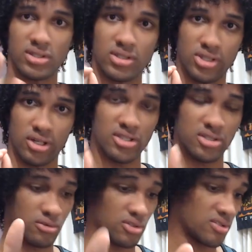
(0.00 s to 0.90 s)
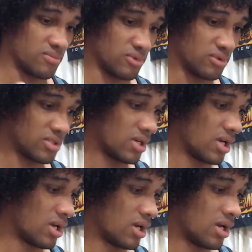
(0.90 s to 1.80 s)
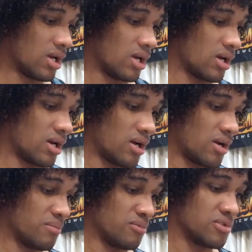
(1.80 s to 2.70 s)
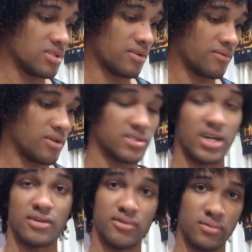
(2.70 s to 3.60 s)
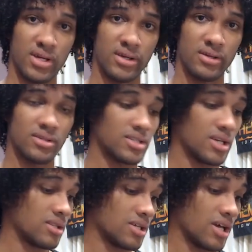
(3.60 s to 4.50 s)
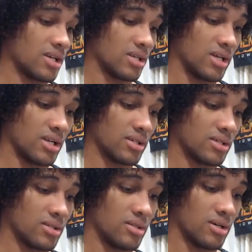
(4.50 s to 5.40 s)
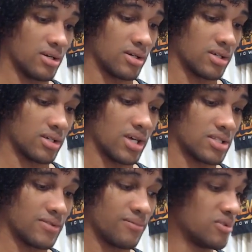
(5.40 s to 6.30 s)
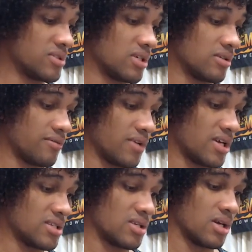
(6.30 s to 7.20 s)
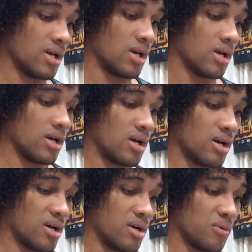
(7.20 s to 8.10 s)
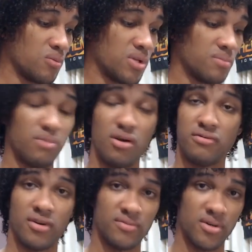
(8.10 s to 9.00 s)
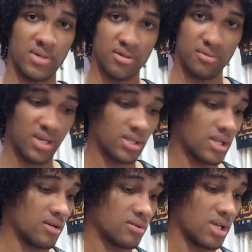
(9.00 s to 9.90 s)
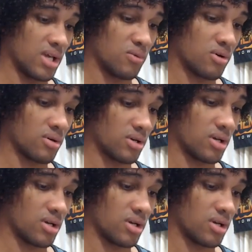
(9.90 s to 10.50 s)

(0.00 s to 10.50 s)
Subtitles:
Josh towards Moose. Moose then falls out of the ring. Santana then kicks Moose in the face. With both of them in the ring now, they work